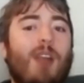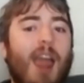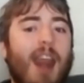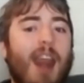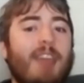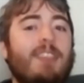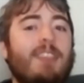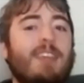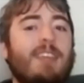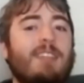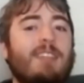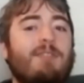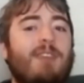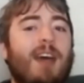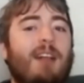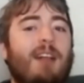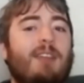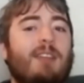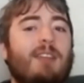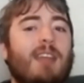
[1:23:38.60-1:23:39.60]
think it's
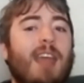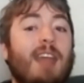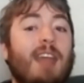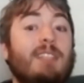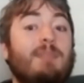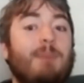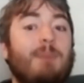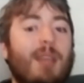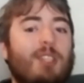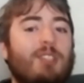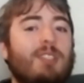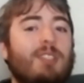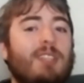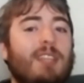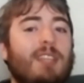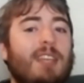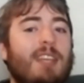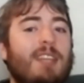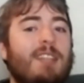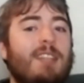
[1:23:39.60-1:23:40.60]
valid, and especially
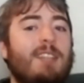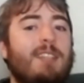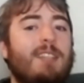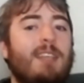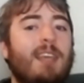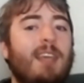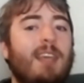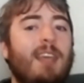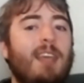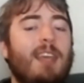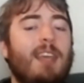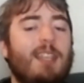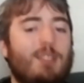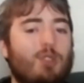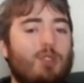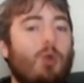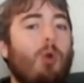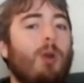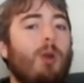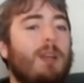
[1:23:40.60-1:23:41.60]
it is
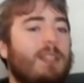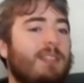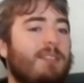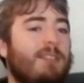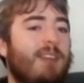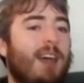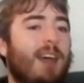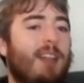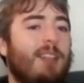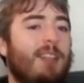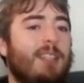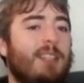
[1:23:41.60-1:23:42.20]
historically valid.